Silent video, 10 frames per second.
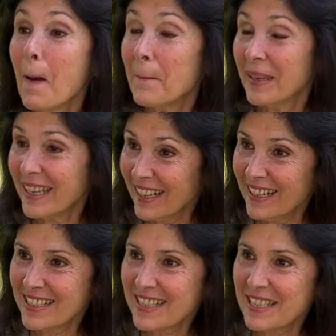
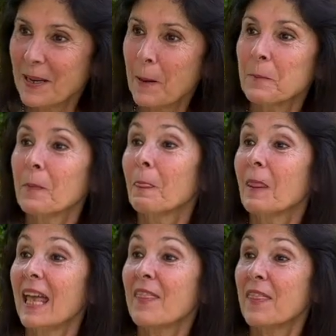because
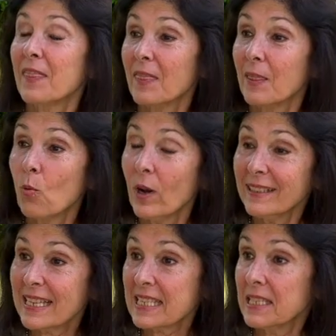
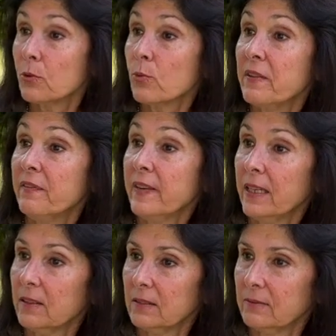what does it
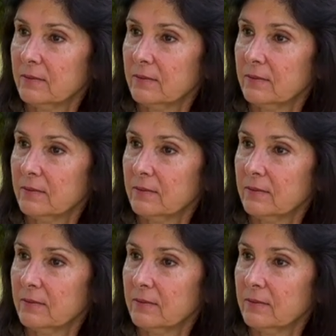reveal?